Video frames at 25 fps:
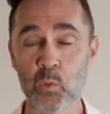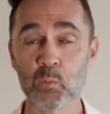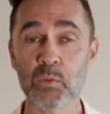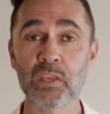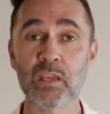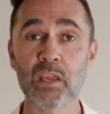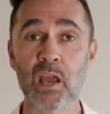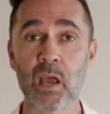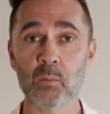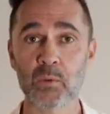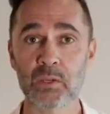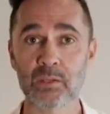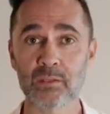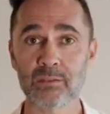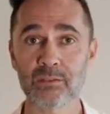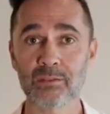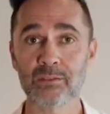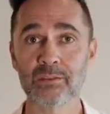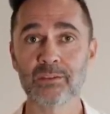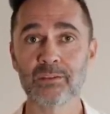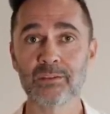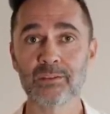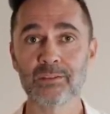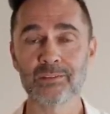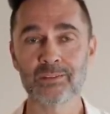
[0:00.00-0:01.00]
will be
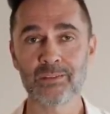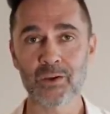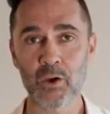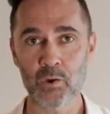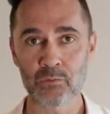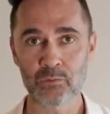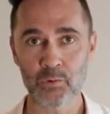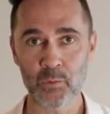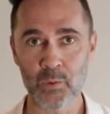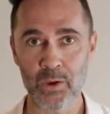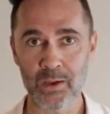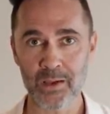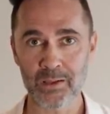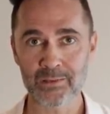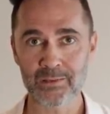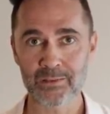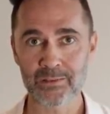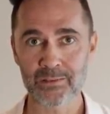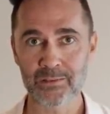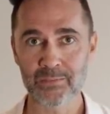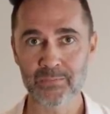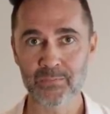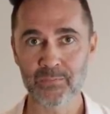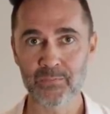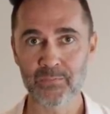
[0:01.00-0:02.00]
coming to Overwatch.
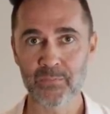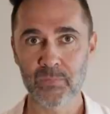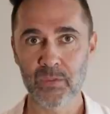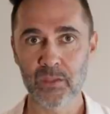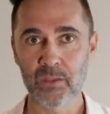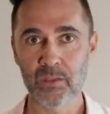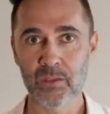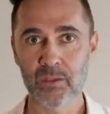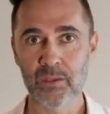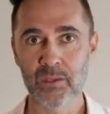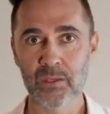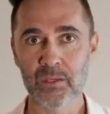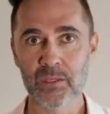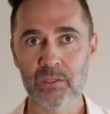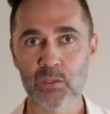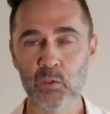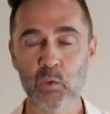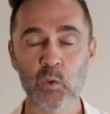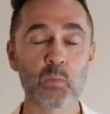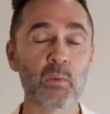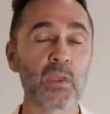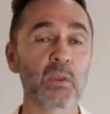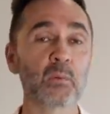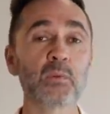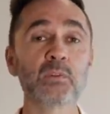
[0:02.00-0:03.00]

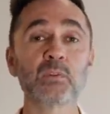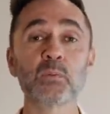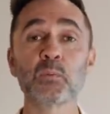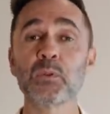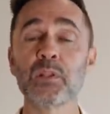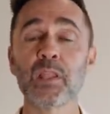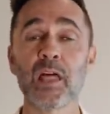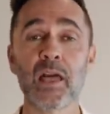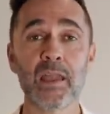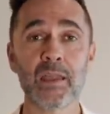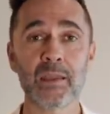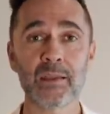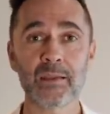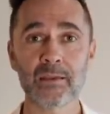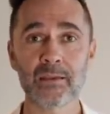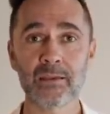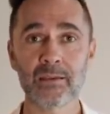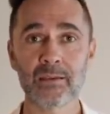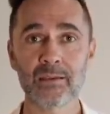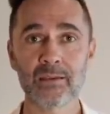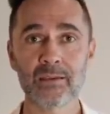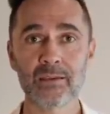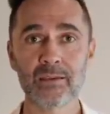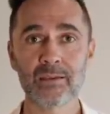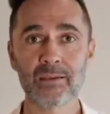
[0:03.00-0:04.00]
You'll be able to
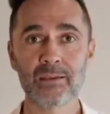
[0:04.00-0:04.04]
play